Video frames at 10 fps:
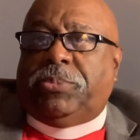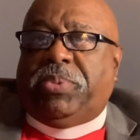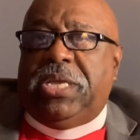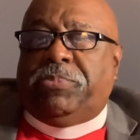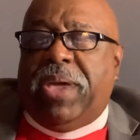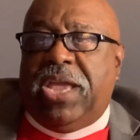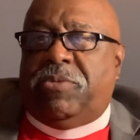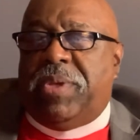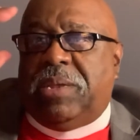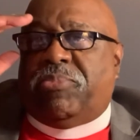Please bathe
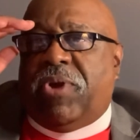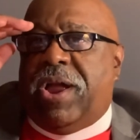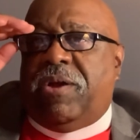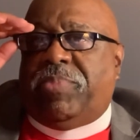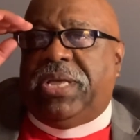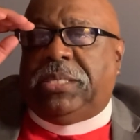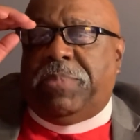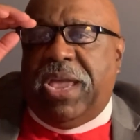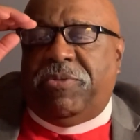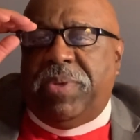me in prayer. Please bathe